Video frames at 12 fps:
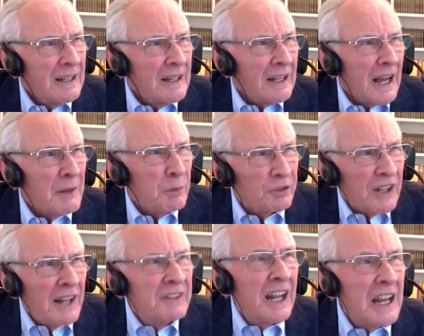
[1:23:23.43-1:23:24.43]
I was
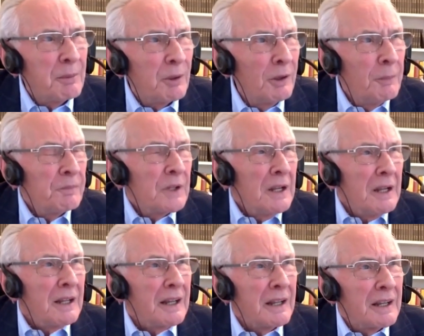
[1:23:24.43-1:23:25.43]
unable
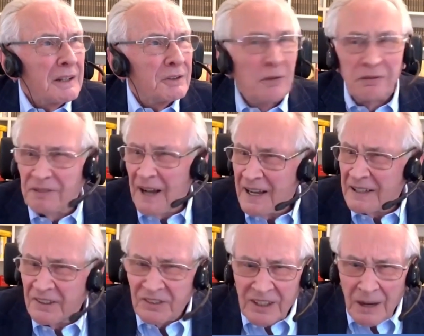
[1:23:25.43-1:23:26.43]
to find
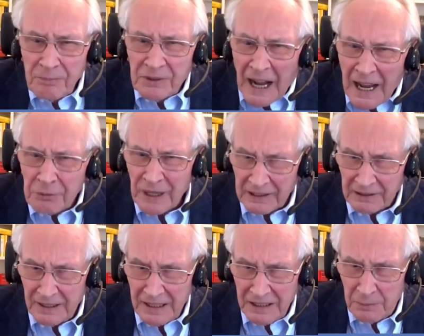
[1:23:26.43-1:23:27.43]
some direct
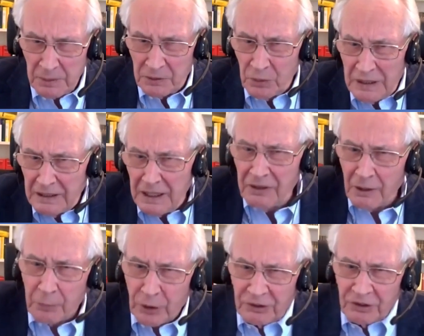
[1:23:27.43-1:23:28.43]
link between either
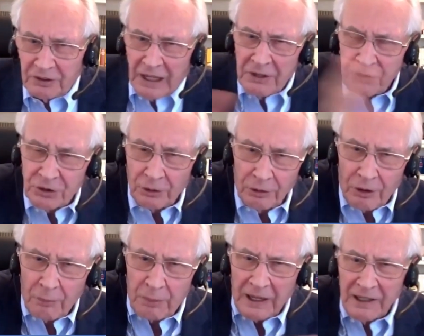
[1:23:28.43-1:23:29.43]
presidential
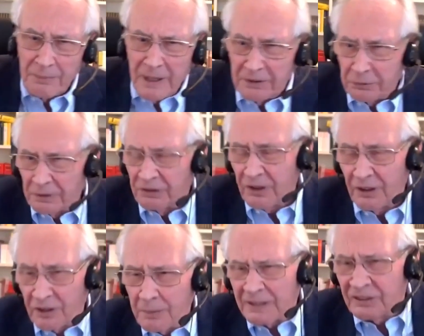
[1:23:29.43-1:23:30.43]
or parliamentary
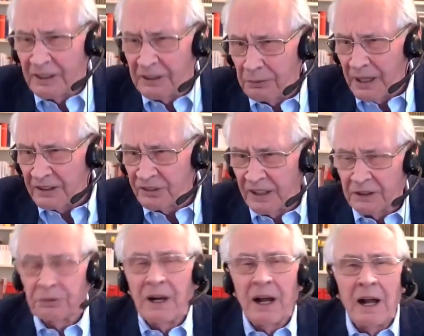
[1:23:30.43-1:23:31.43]
system,
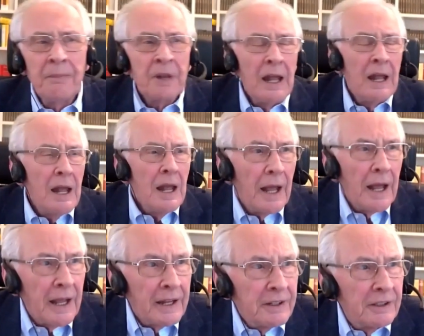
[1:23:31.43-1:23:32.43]
etc.,
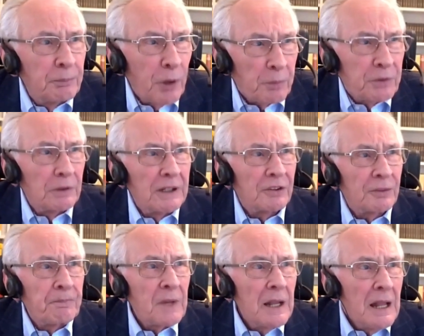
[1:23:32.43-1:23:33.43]
and the populism.
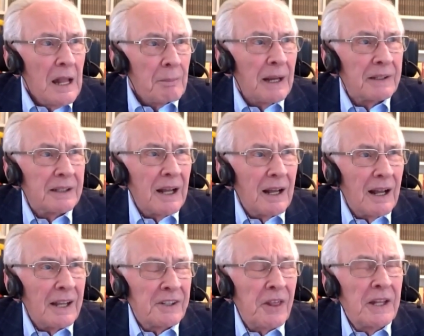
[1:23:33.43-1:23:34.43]
But
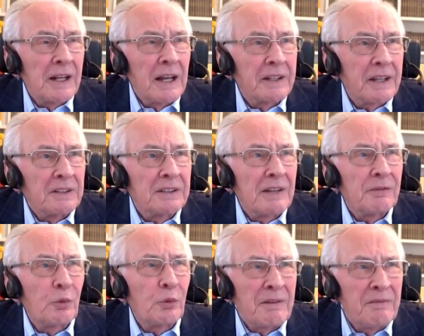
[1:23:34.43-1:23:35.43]
I think I can give
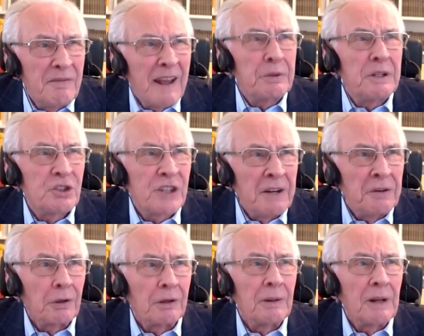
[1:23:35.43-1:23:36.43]
one very
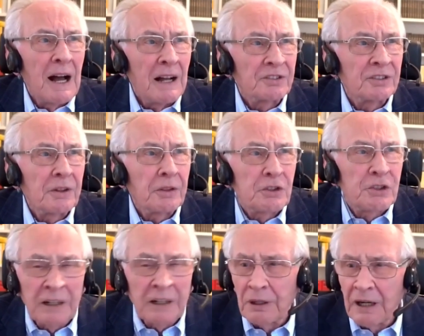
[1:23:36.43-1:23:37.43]
general answer. And the
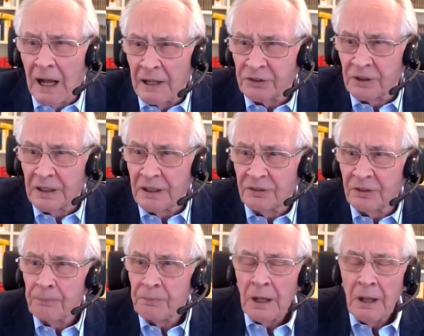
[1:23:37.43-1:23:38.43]
general answer is,
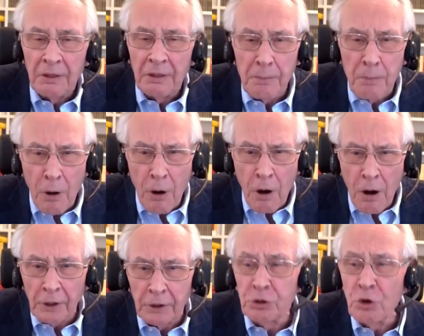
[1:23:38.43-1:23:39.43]
the more
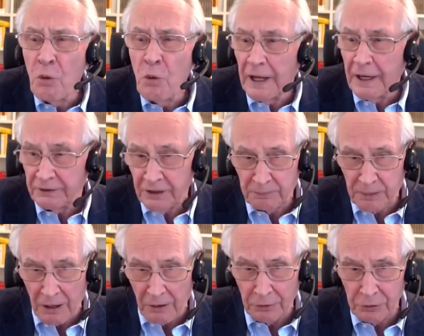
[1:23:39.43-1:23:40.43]
accumulated
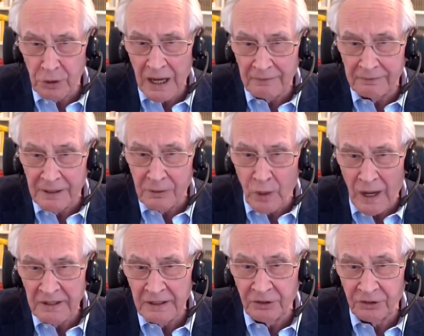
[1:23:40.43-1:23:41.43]
power you have in one
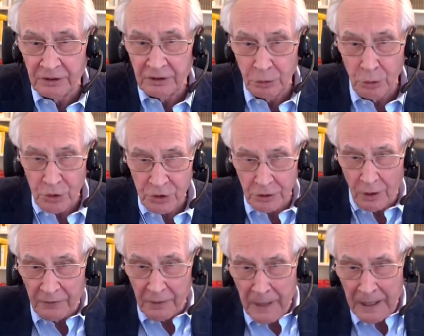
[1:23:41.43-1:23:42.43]
institution of
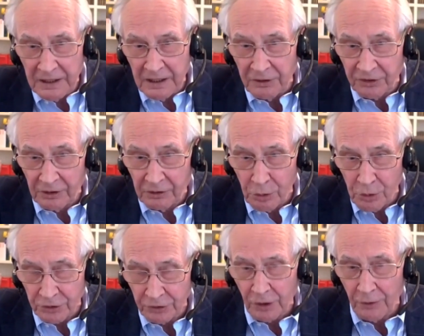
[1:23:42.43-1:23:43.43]
the many
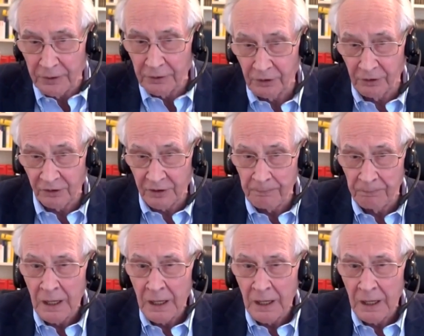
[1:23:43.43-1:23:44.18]
institutions of the system,